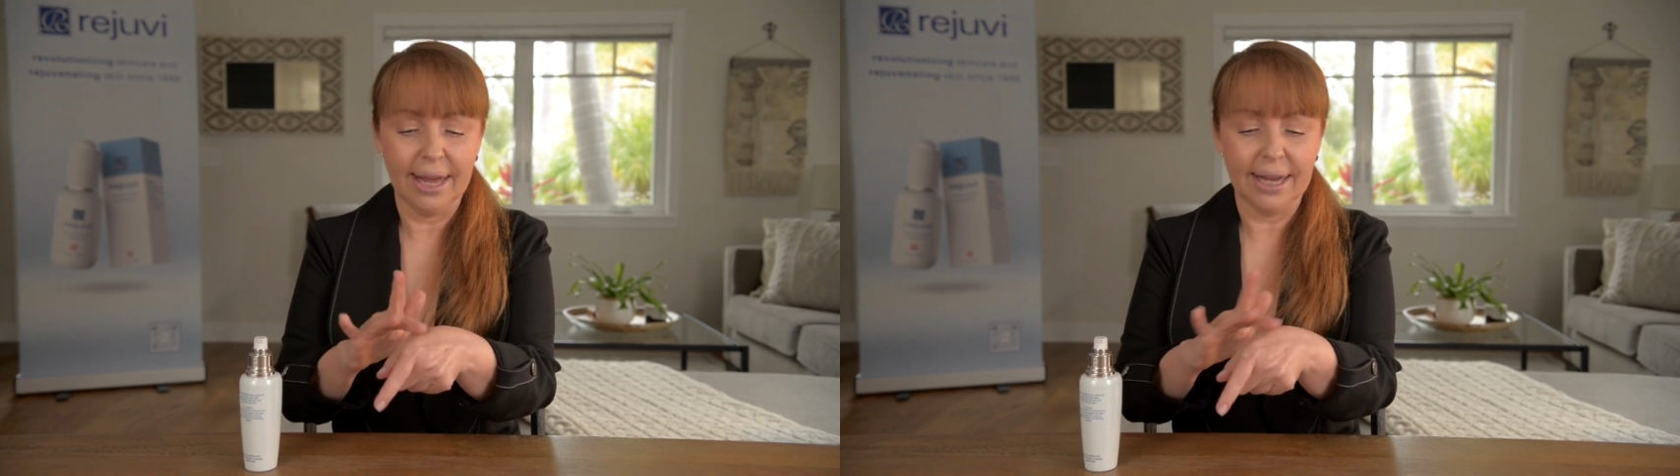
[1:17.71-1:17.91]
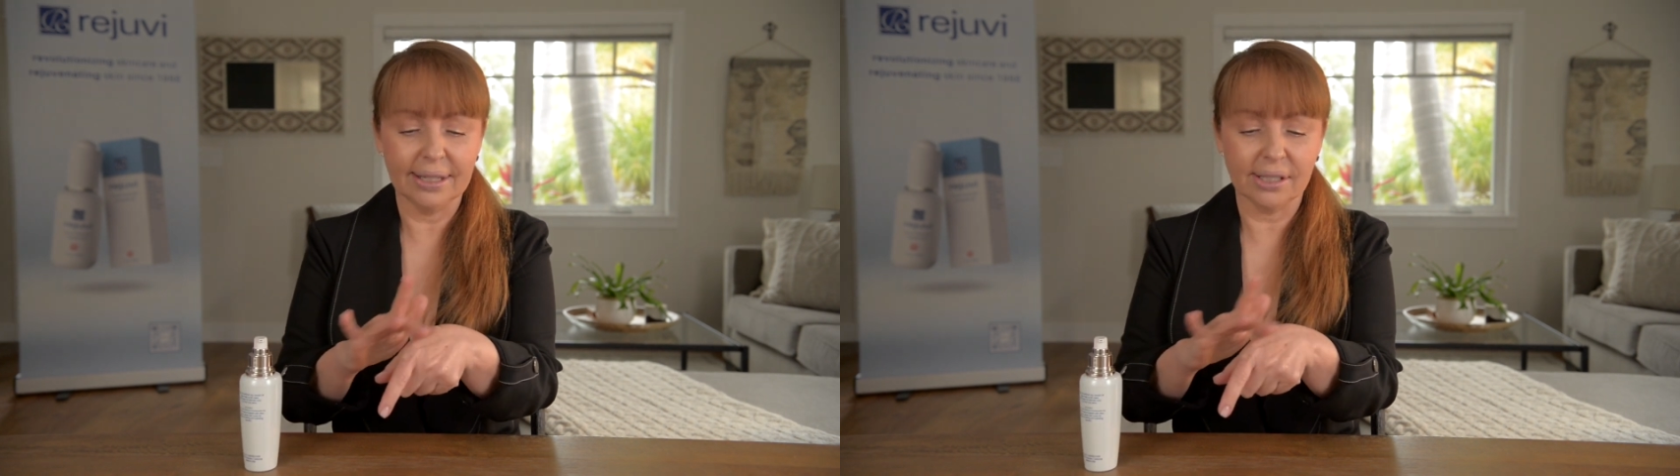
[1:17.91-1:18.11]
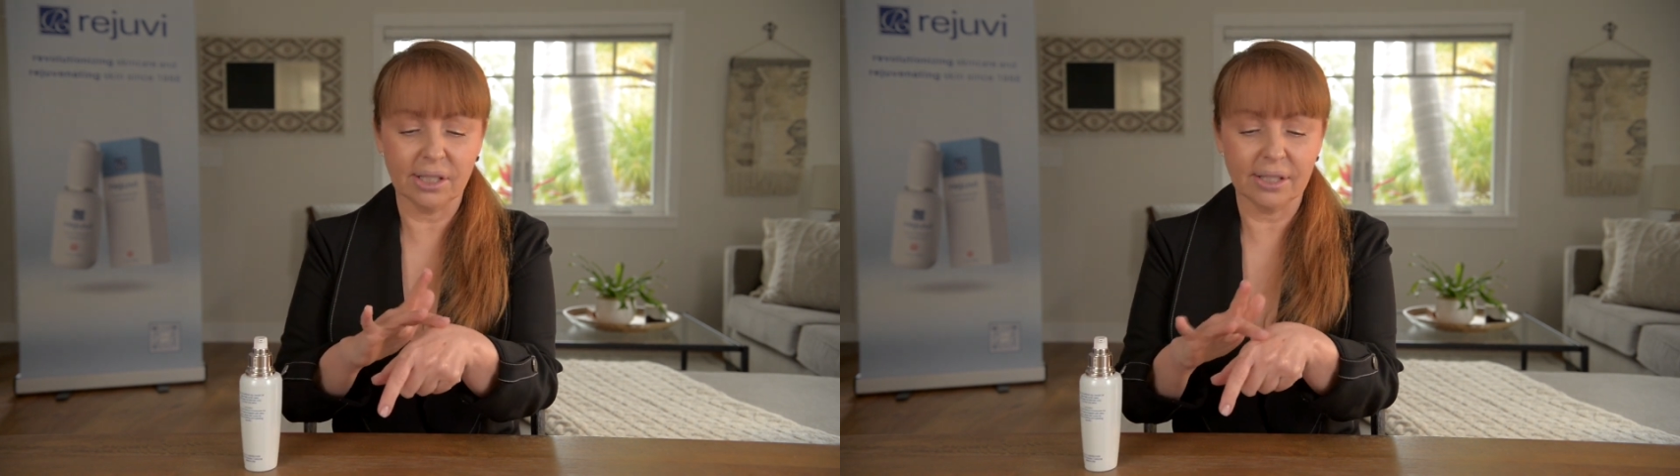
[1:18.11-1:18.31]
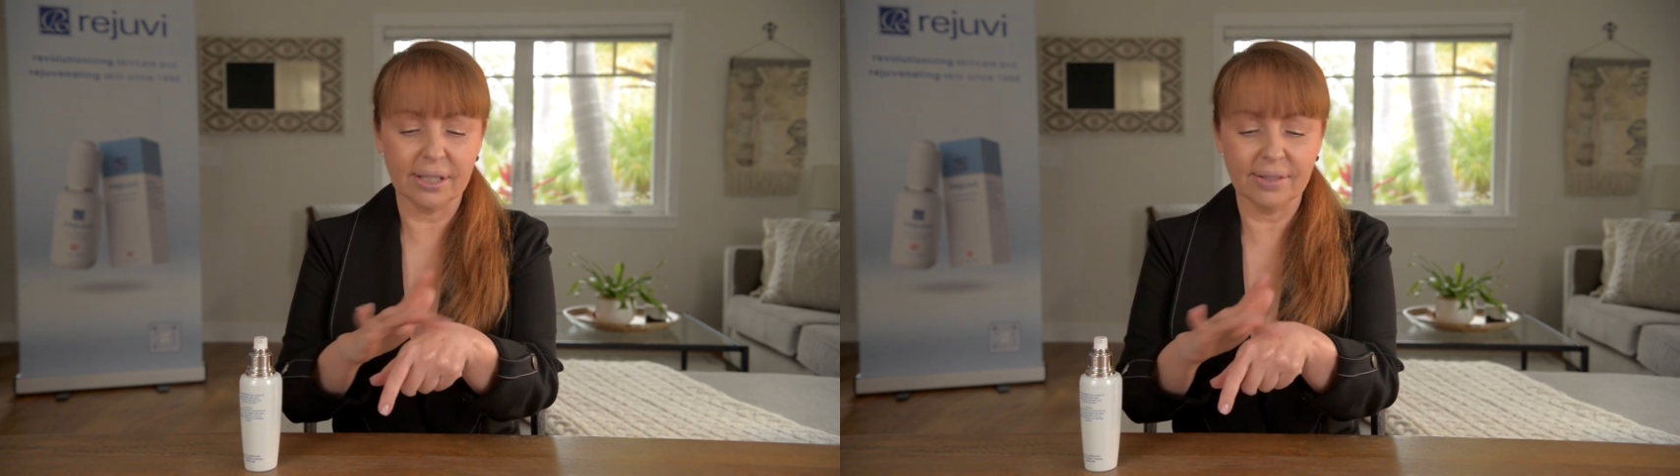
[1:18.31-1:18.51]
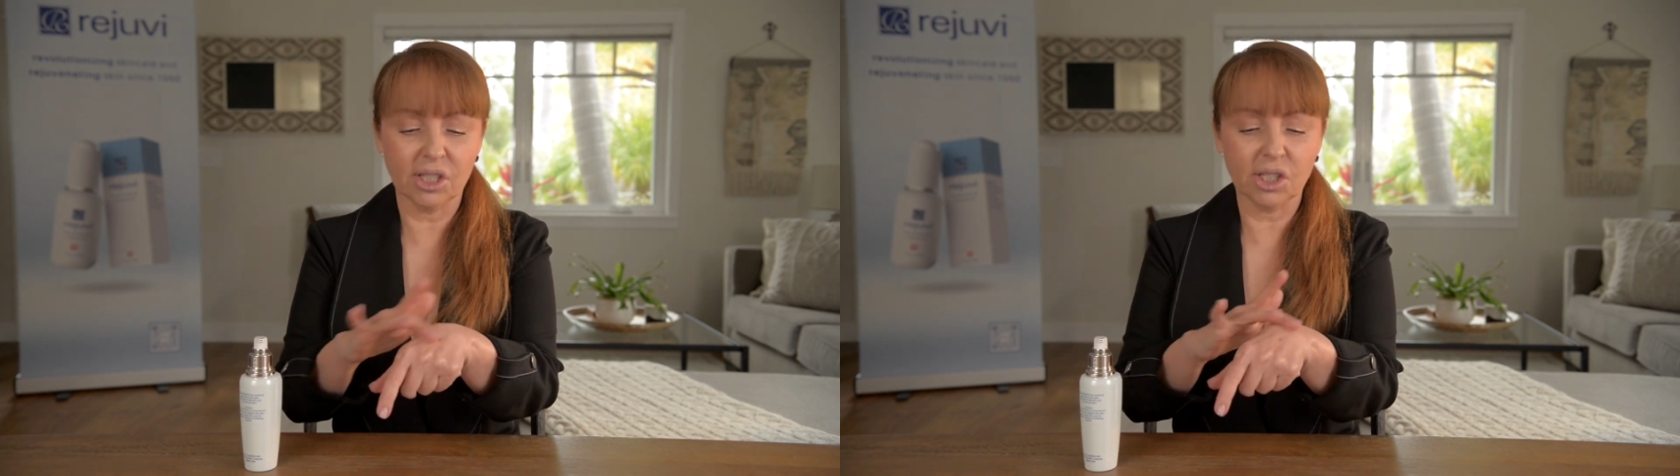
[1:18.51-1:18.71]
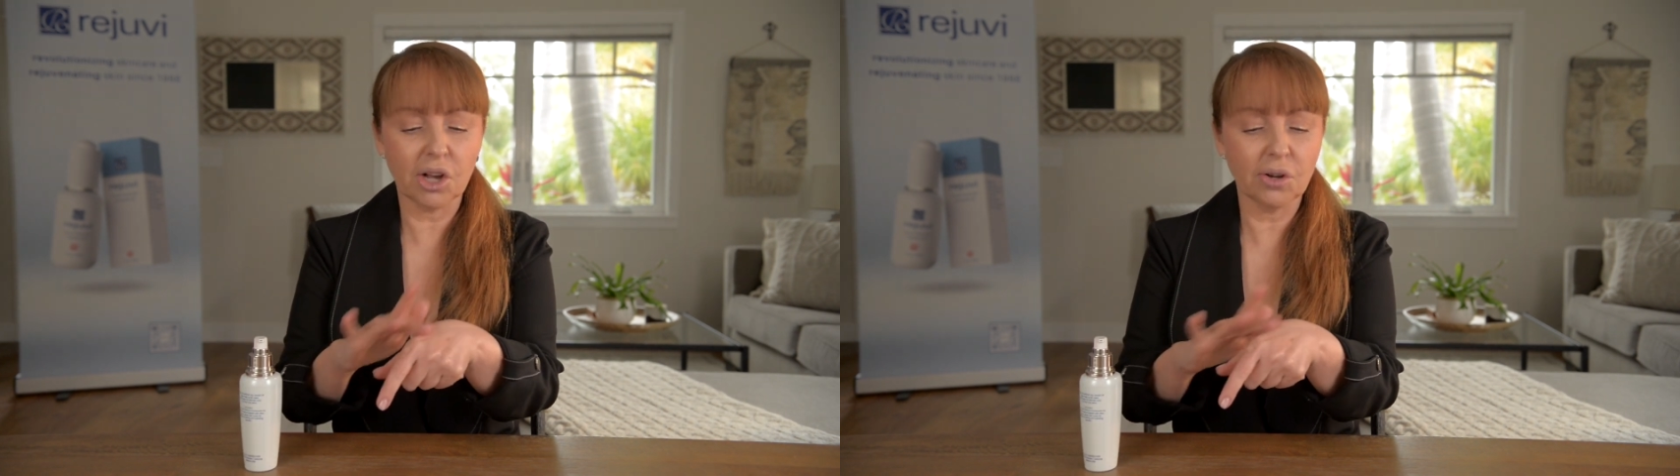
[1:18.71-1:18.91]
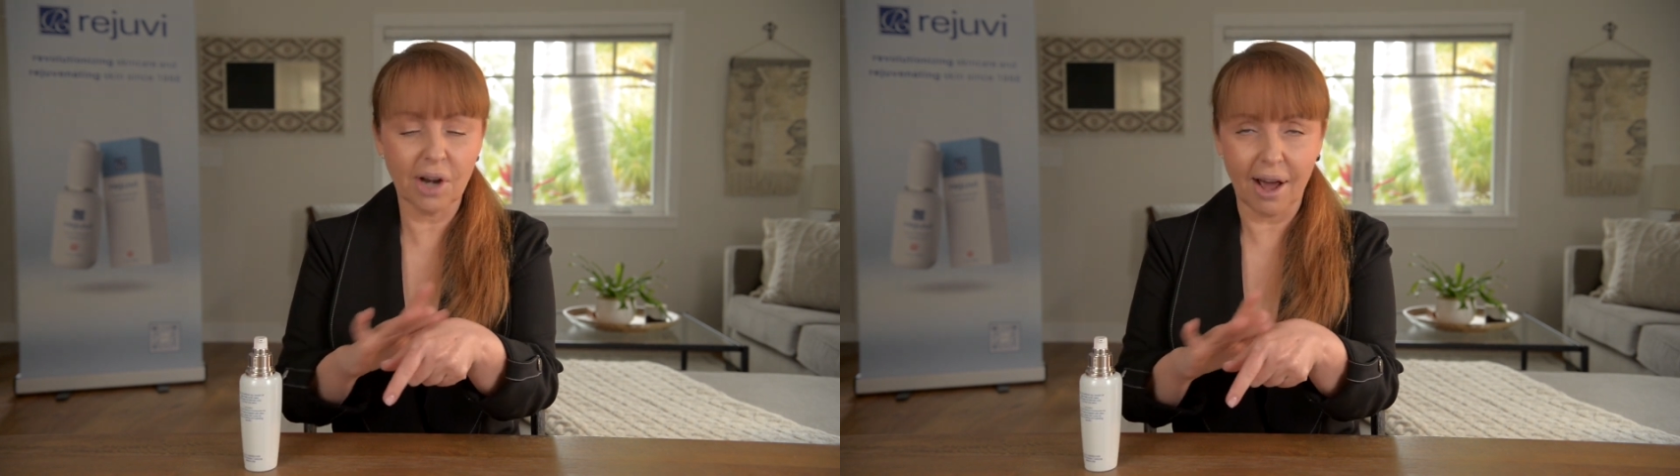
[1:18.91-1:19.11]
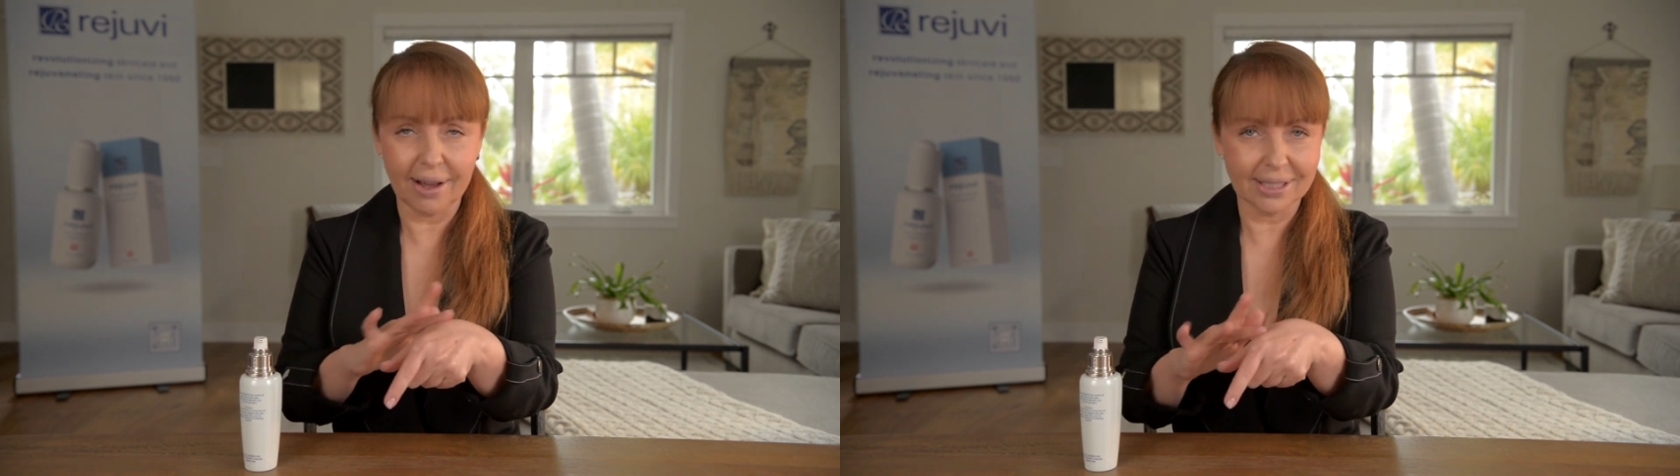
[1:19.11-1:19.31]
It's so
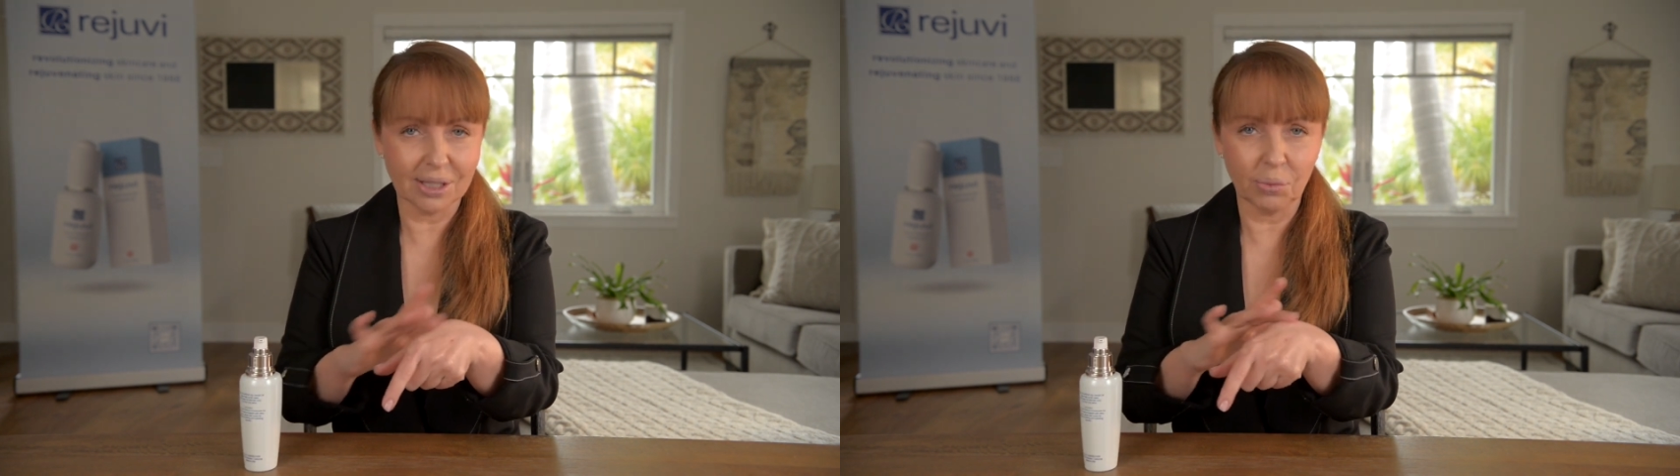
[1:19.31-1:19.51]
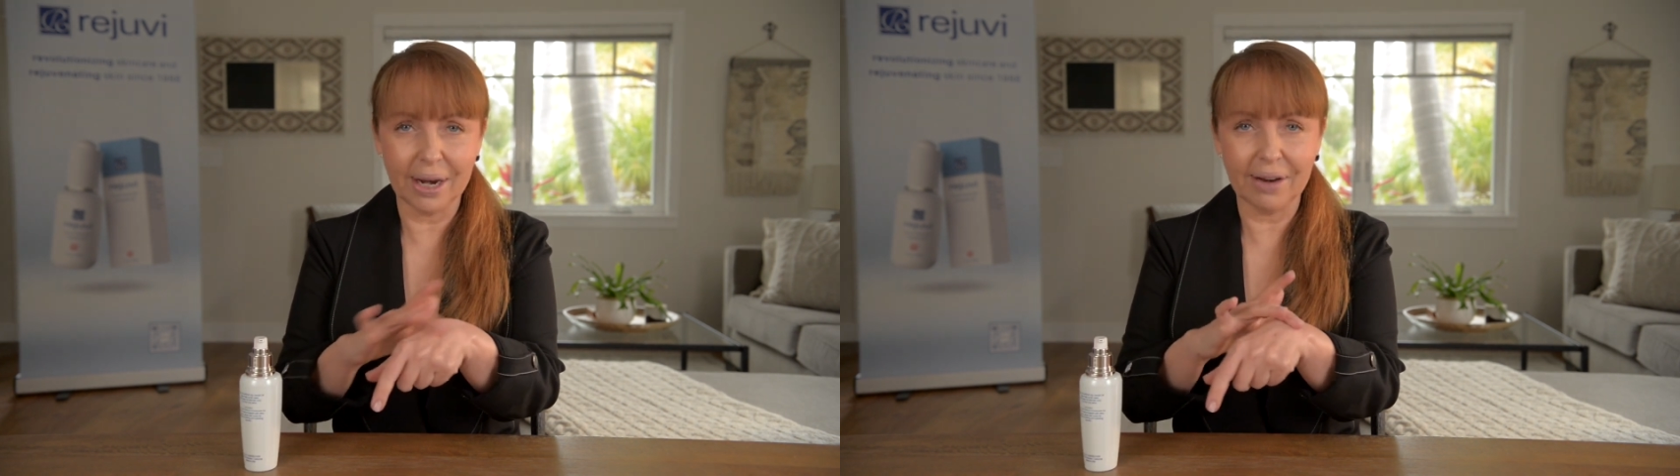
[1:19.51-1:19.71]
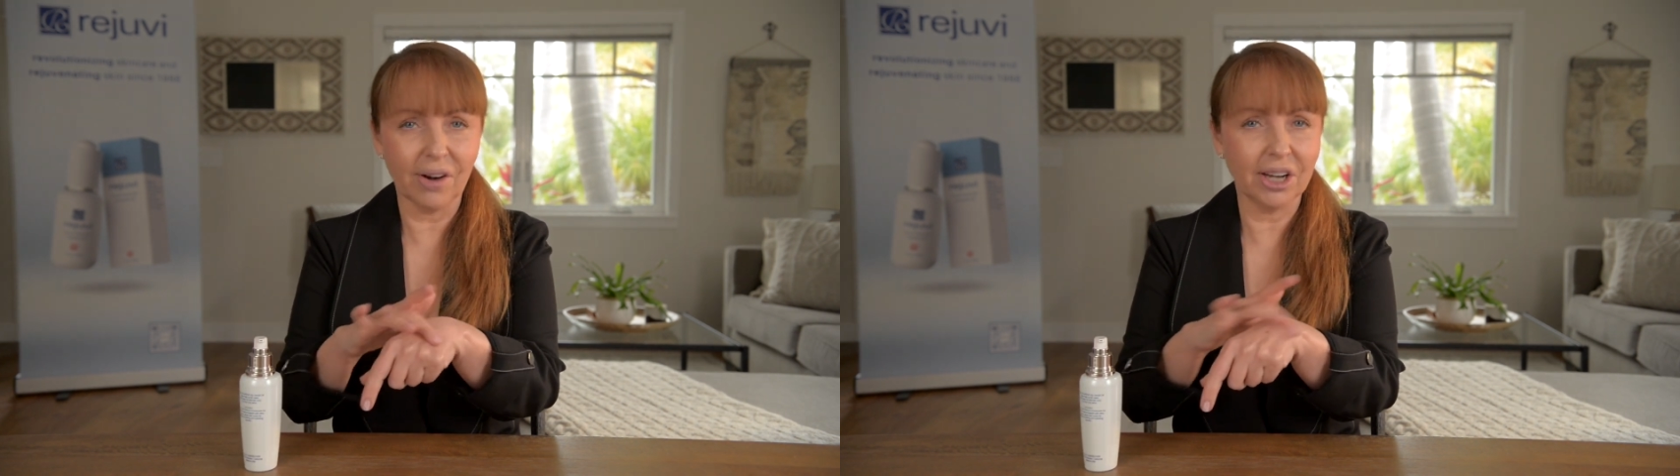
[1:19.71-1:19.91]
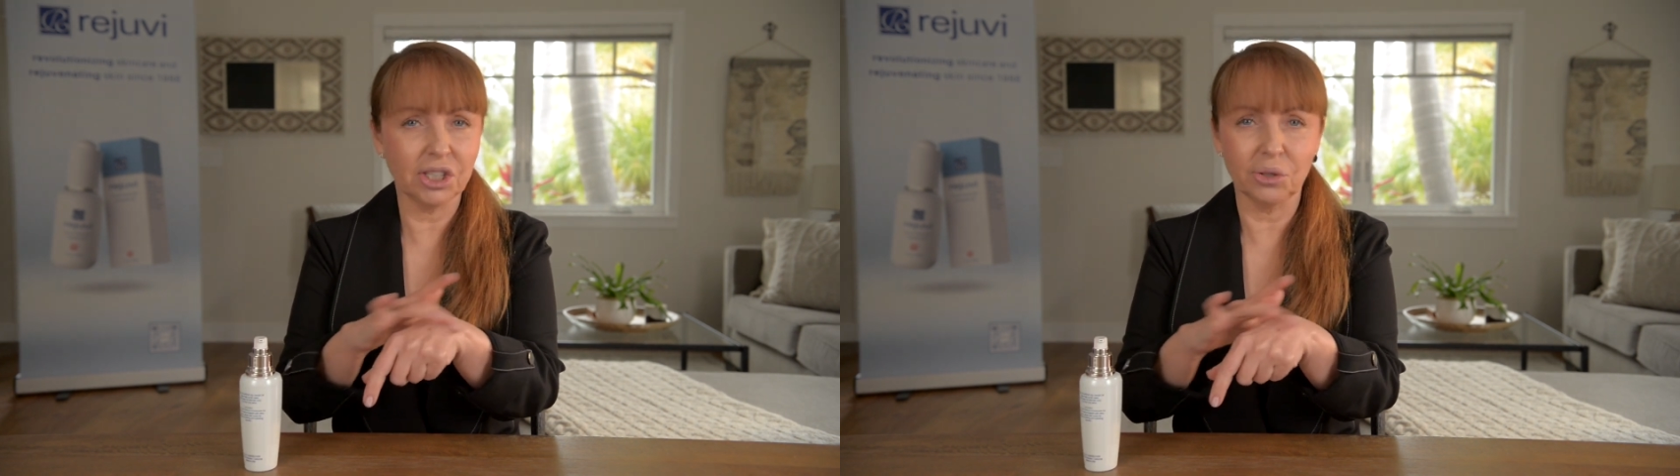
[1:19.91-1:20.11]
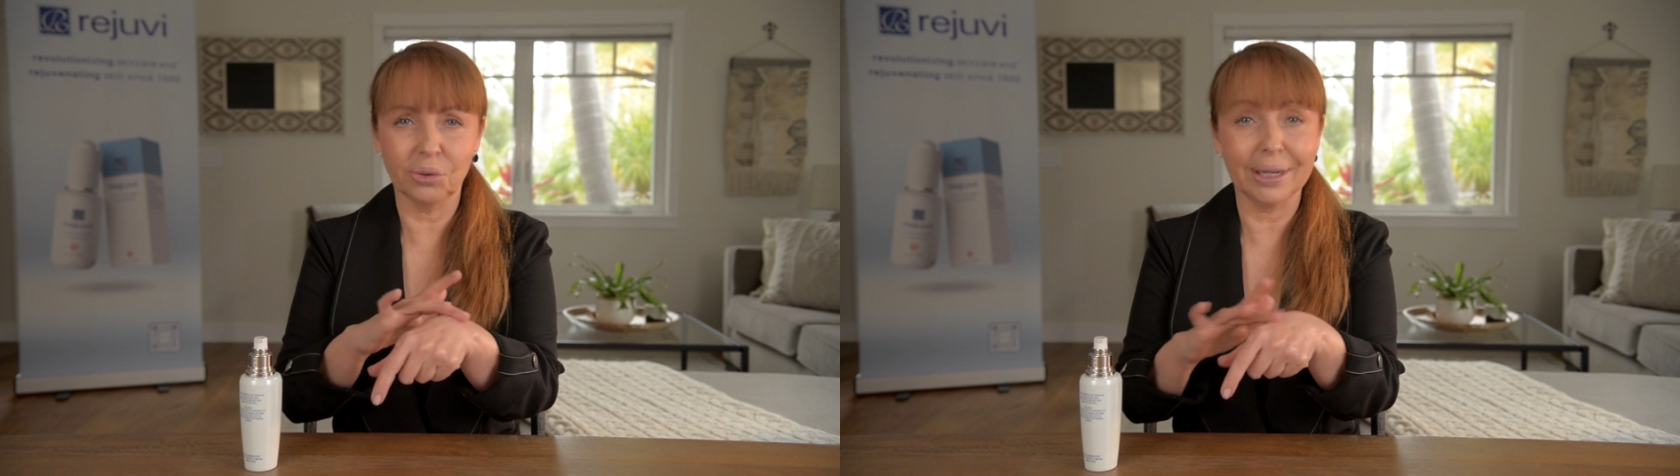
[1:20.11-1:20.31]
nice whenever I do